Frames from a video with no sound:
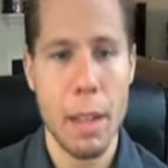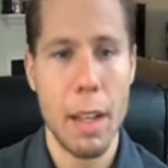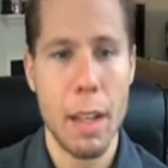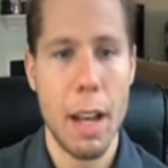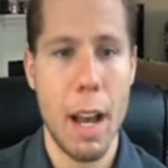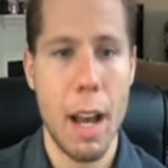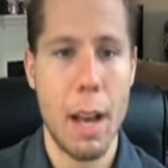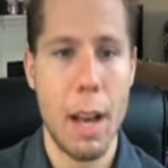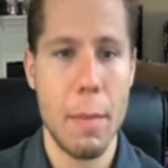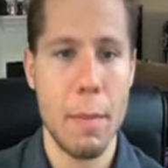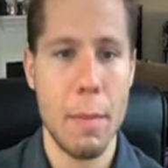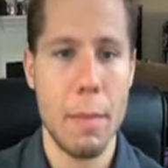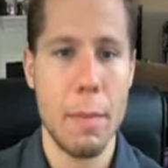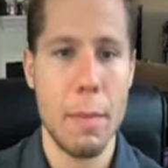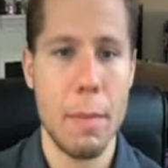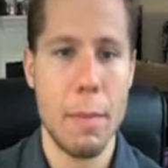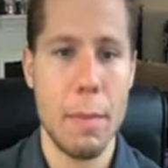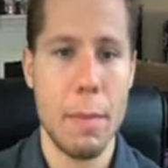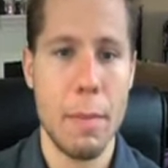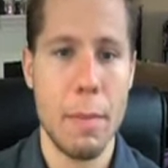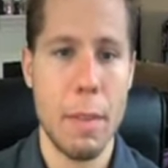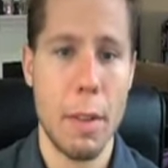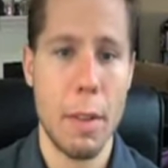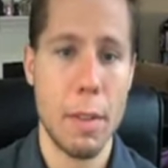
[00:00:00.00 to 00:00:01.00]
Um,
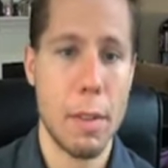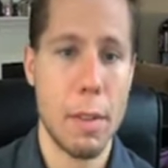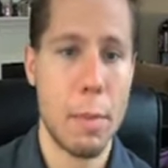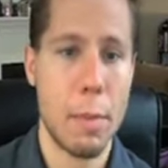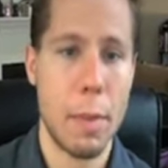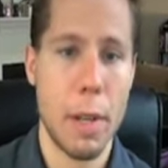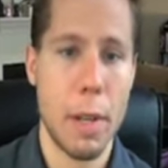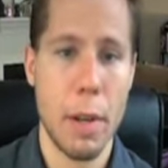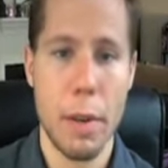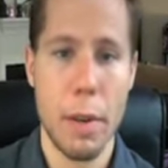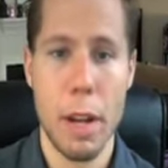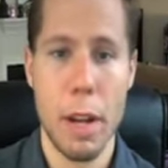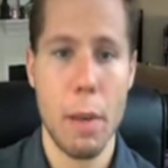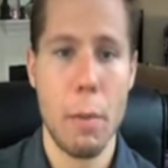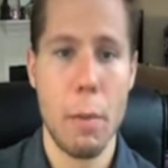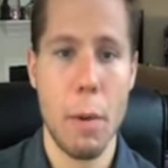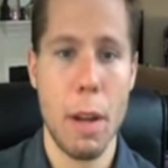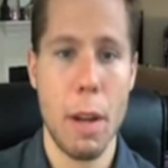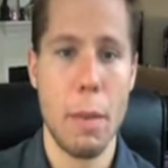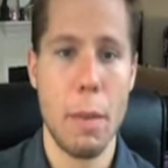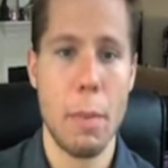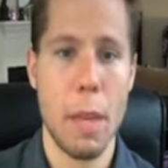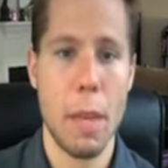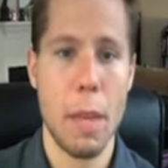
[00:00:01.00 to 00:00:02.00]
there was a period
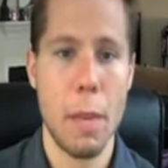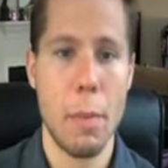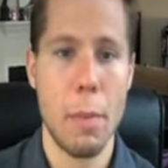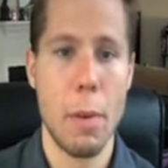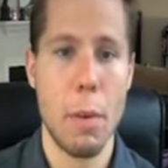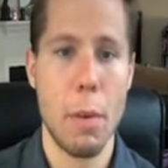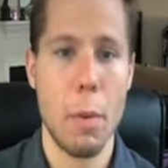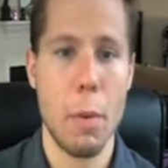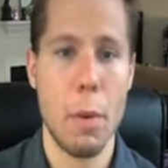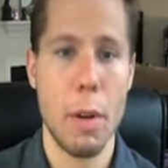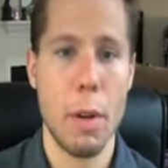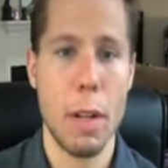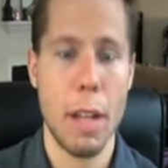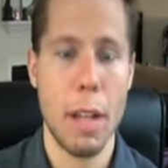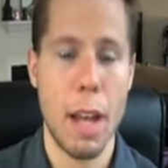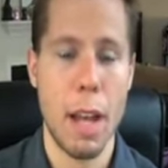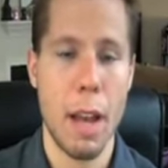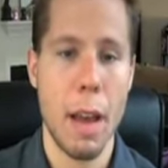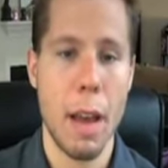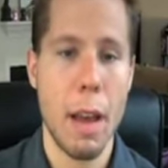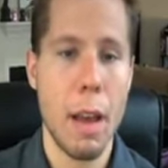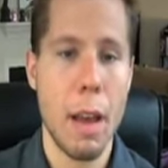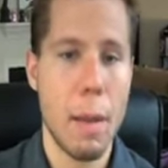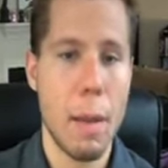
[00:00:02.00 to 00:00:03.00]
when people would uh,